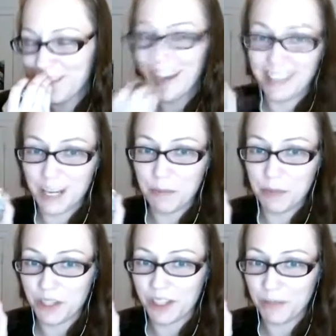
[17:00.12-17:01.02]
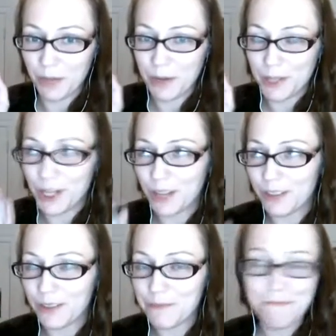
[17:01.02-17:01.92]
I ended up returning pretty much all of
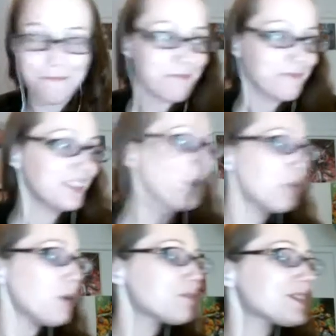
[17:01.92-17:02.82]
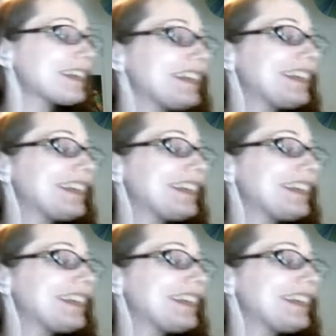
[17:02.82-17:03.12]
them. Whoops.